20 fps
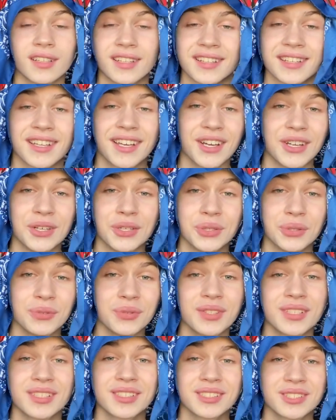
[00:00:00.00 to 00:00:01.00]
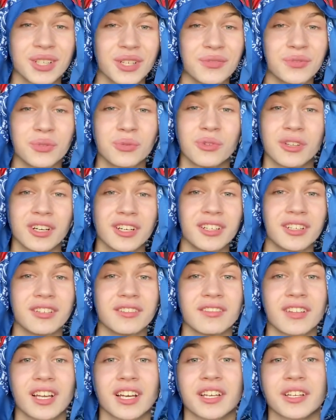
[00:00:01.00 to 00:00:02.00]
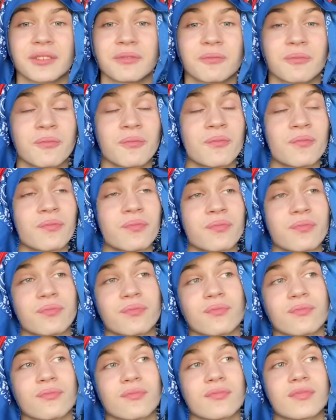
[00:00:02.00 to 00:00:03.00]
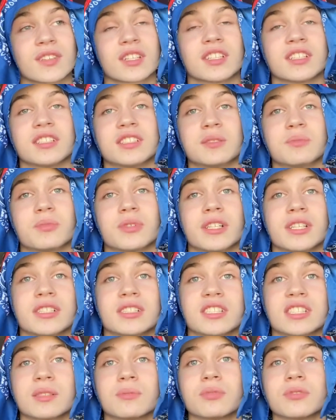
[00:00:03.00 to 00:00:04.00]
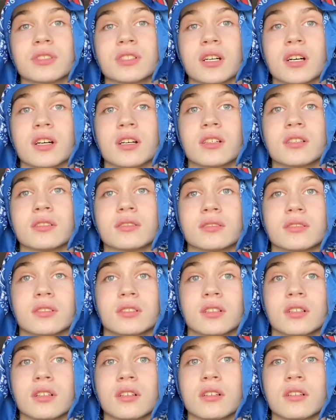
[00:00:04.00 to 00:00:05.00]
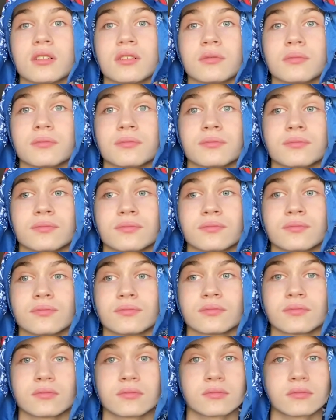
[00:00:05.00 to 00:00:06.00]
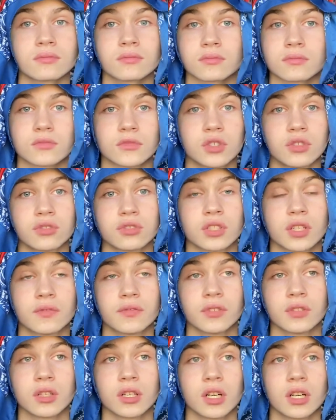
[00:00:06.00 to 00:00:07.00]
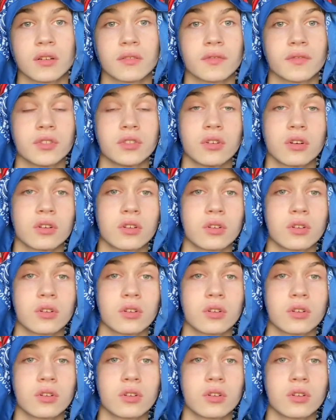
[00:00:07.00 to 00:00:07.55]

Yeah, do the stuff you love. Like, it's pretty simple, y'all. Um, do stuff you love. If you don't